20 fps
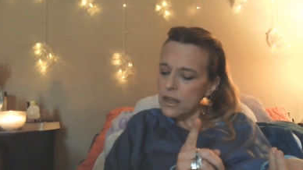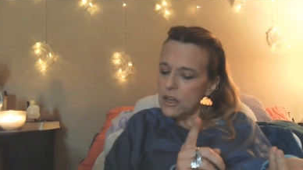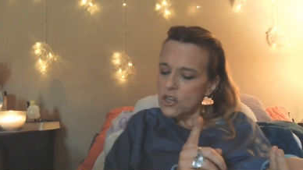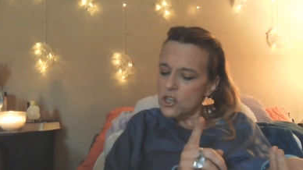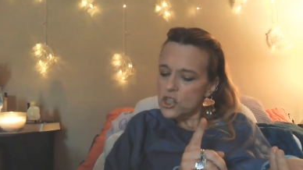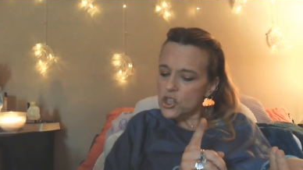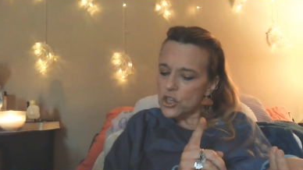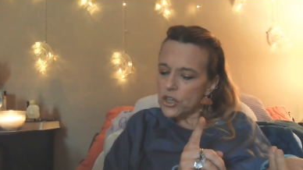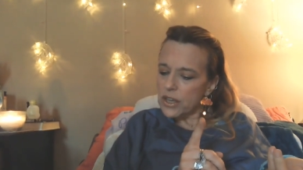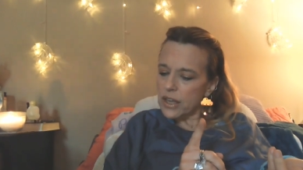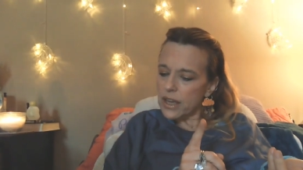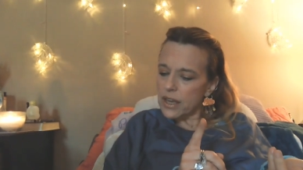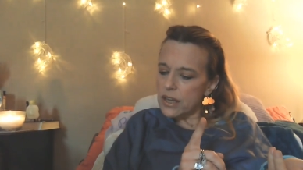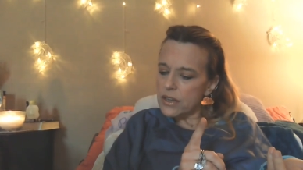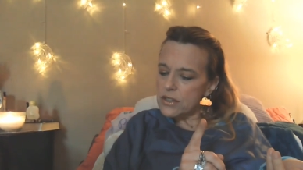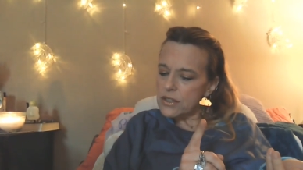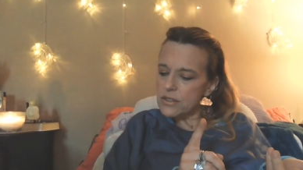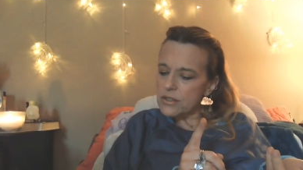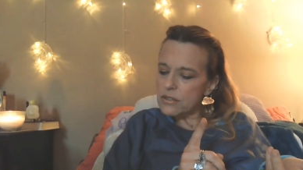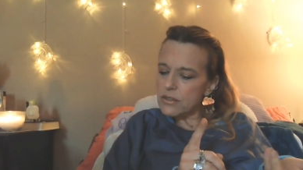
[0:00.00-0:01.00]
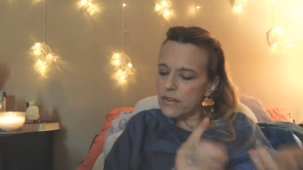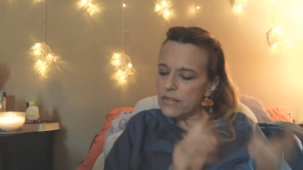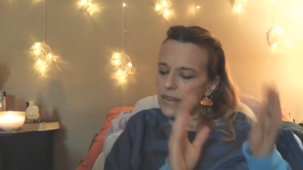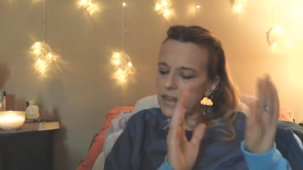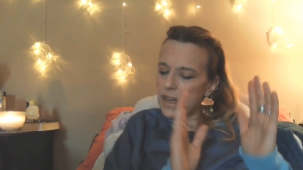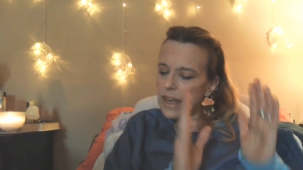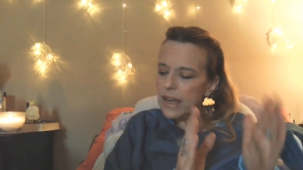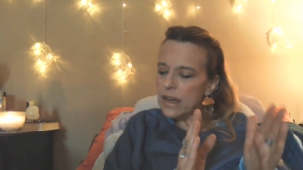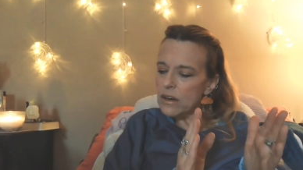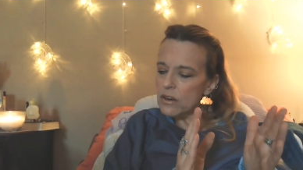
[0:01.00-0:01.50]
She gets the
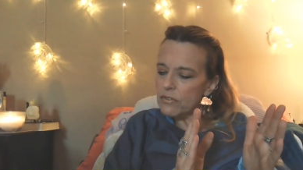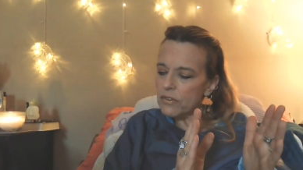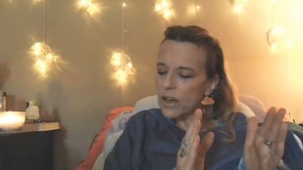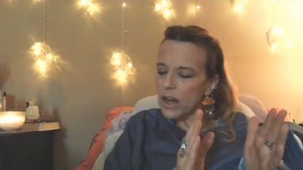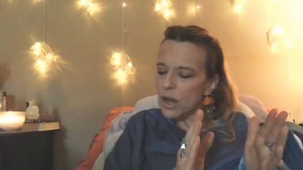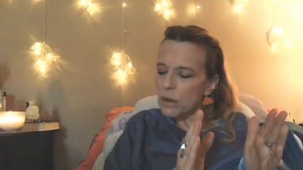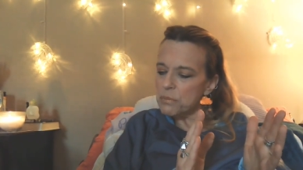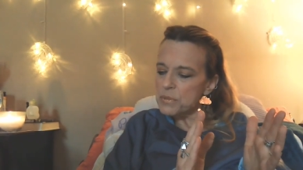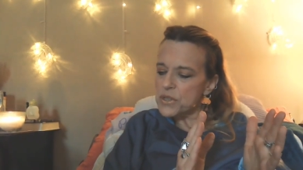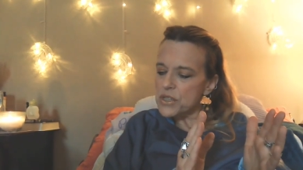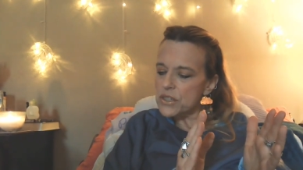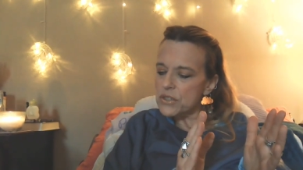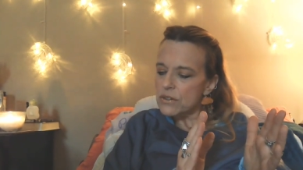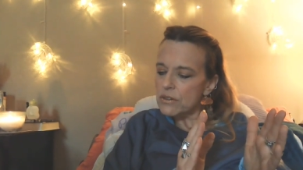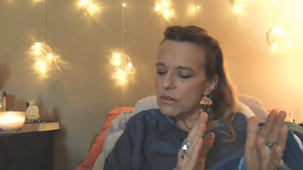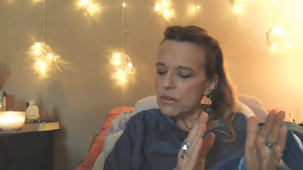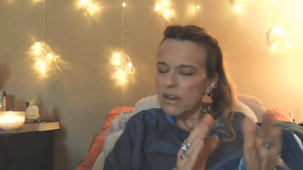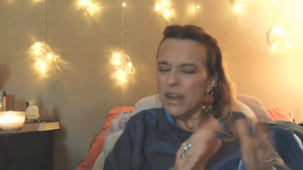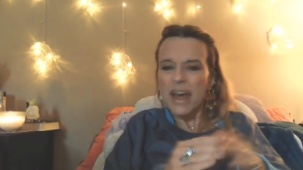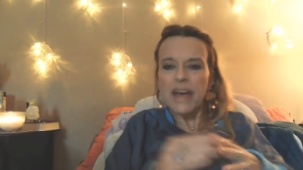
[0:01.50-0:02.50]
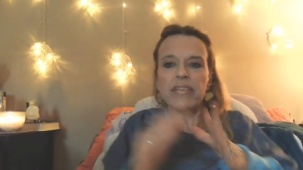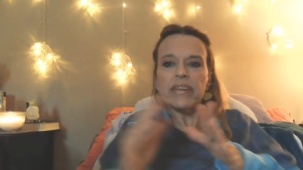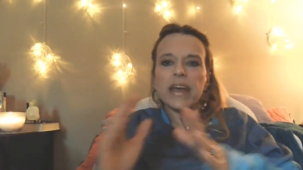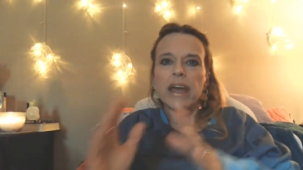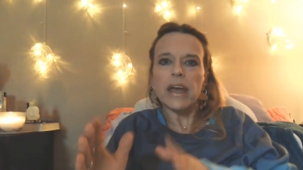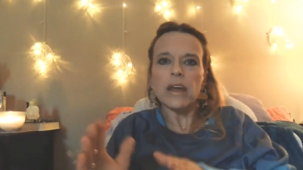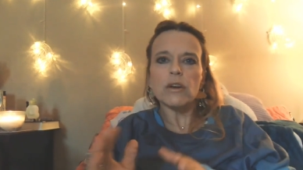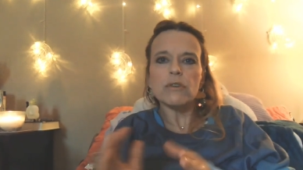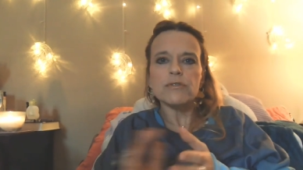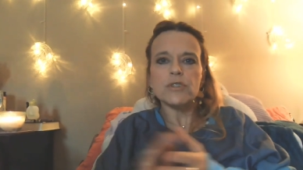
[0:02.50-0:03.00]
Eight of Cups and the
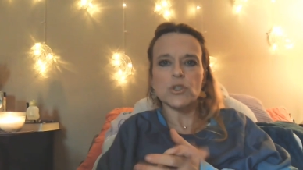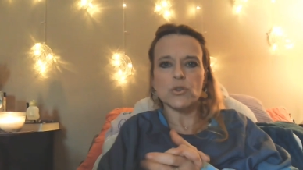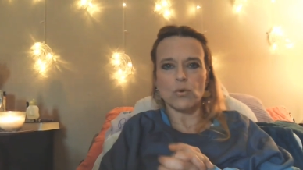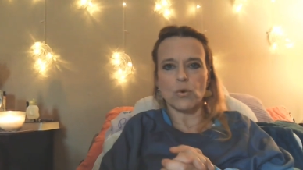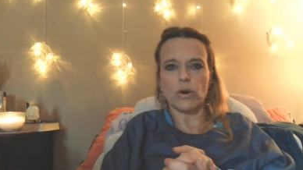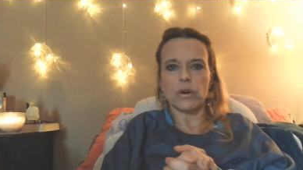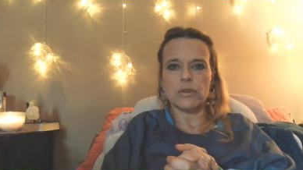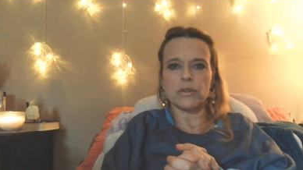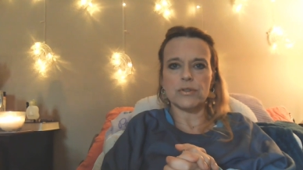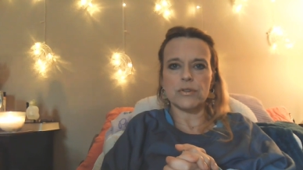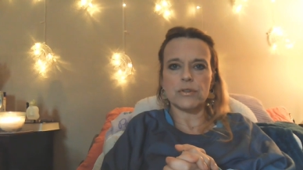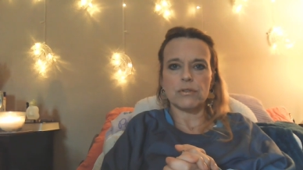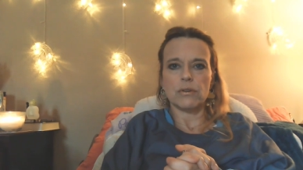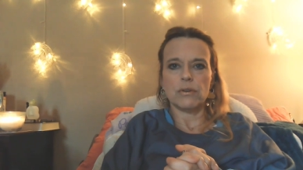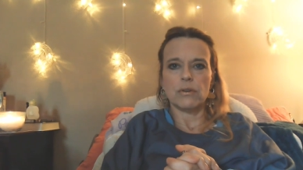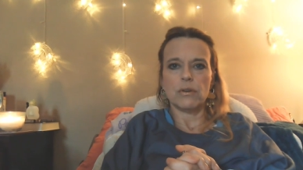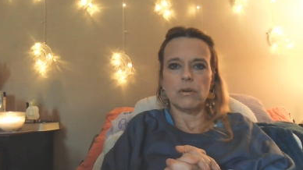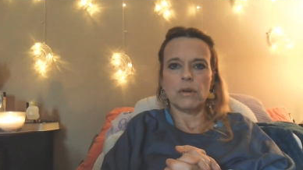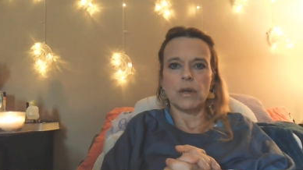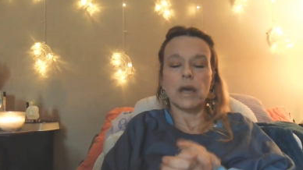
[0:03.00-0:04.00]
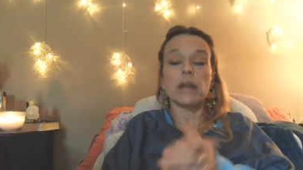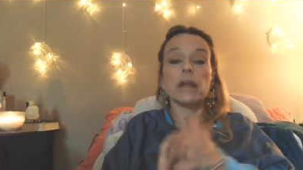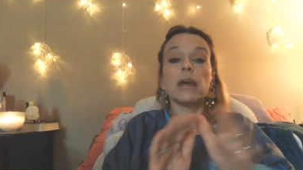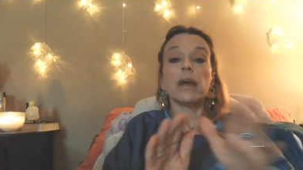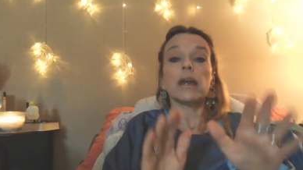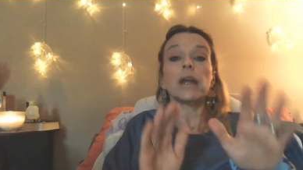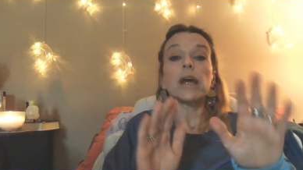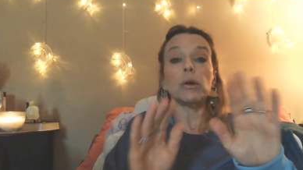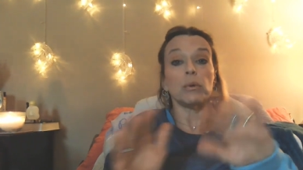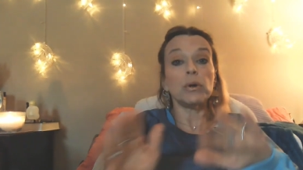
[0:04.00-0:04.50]
Eight of Swords, and again
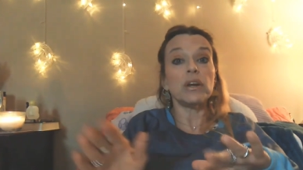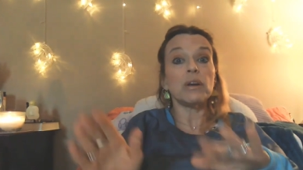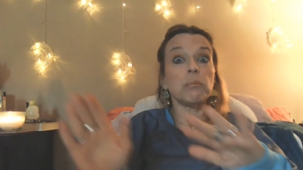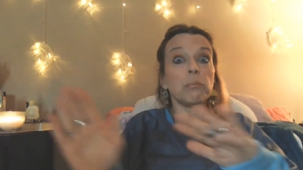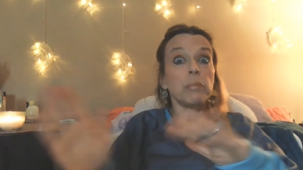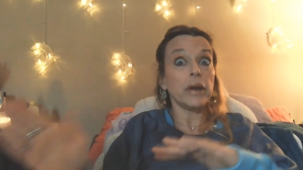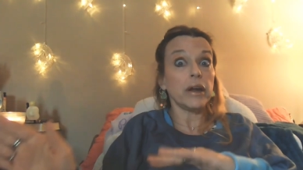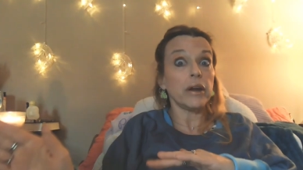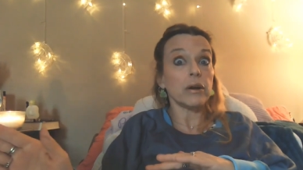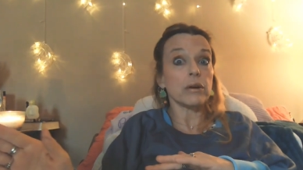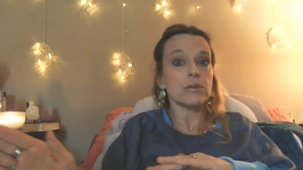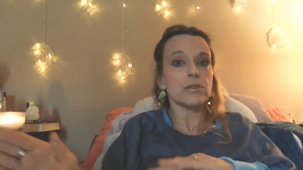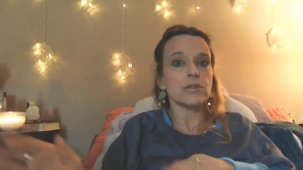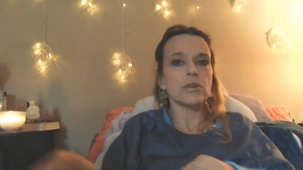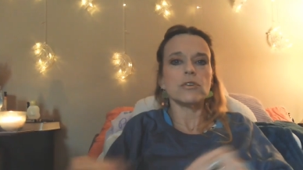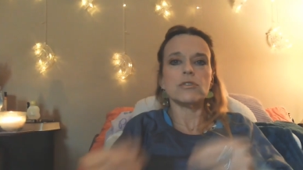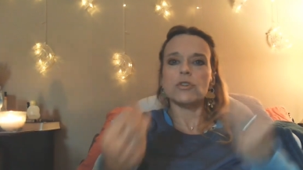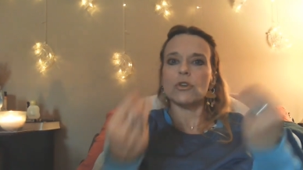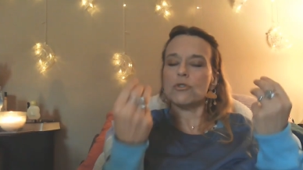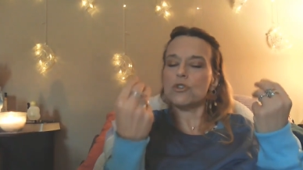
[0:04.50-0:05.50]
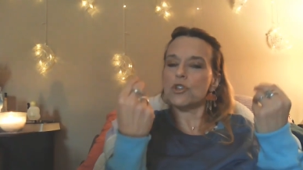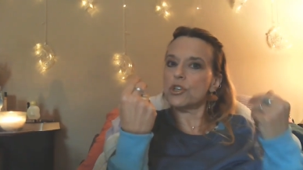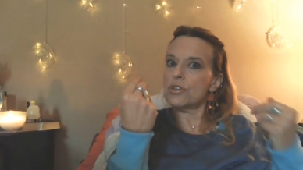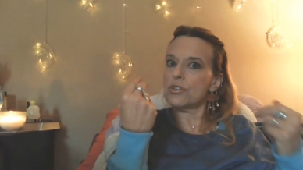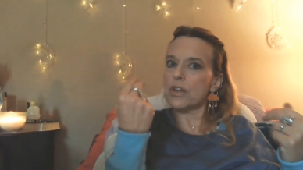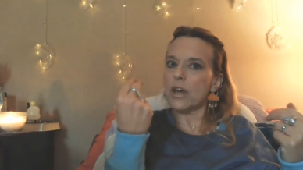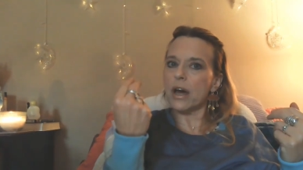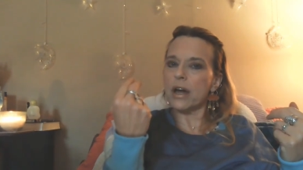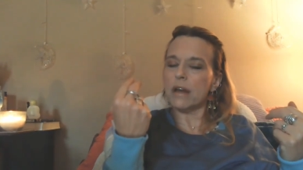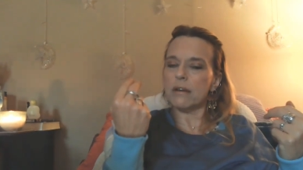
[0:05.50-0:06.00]
I read in pairs. So she's
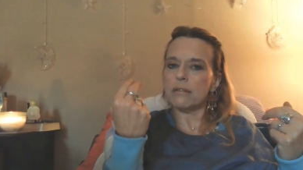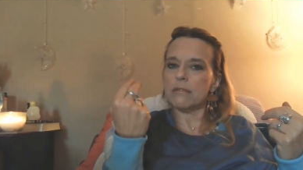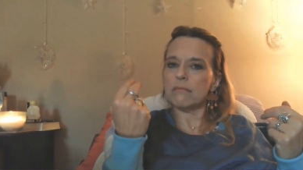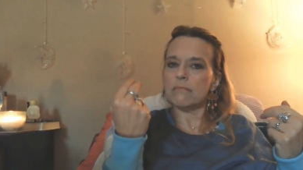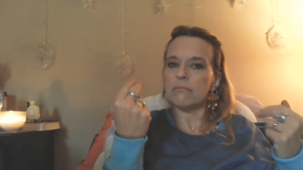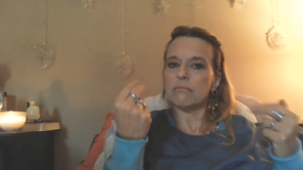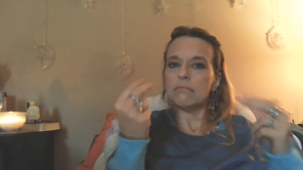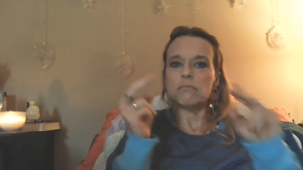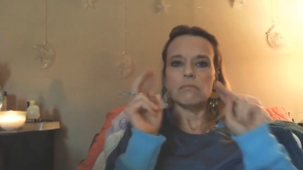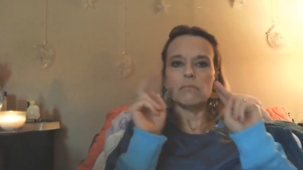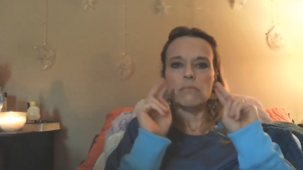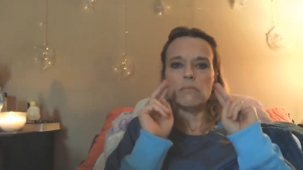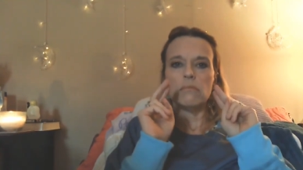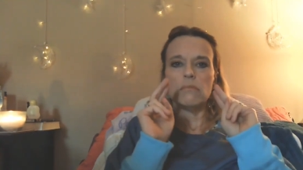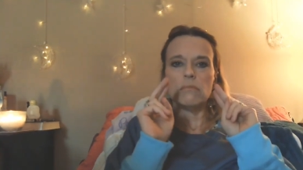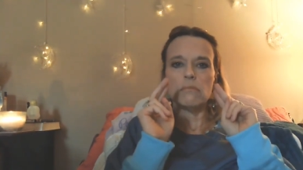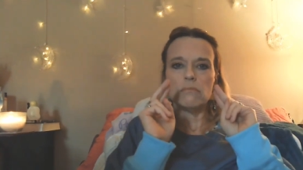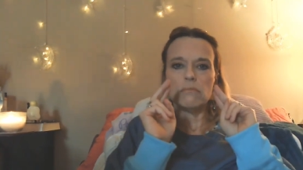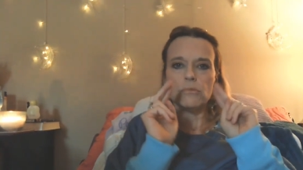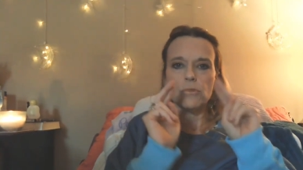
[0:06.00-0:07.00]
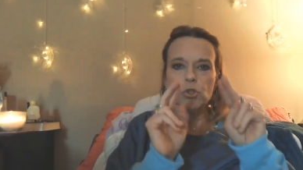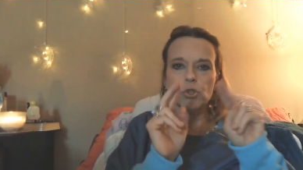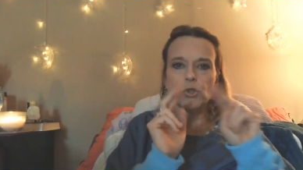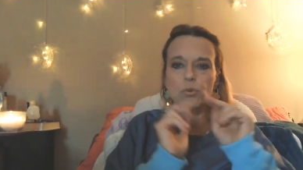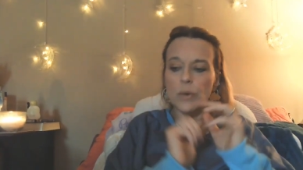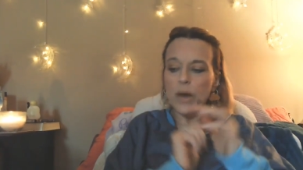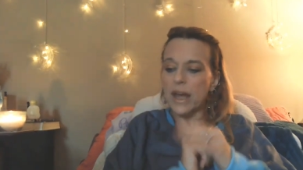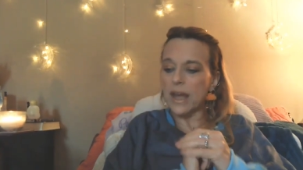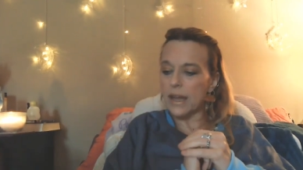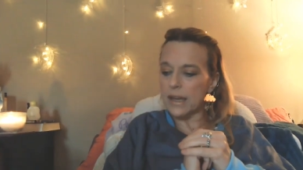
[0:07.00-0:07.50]
gotten two
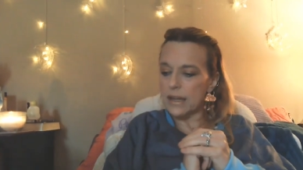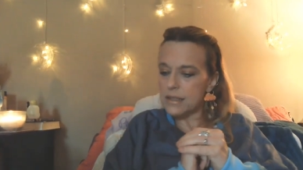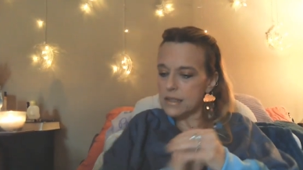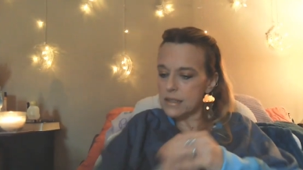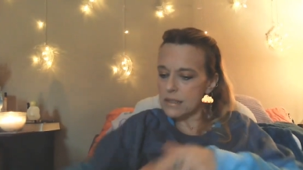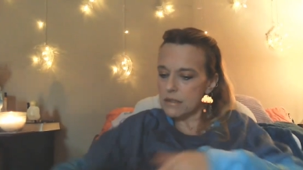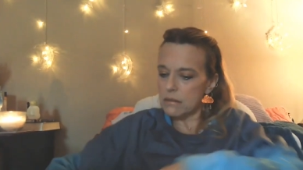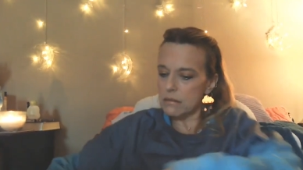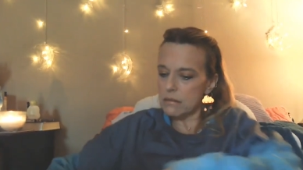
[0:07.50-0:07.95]
eights.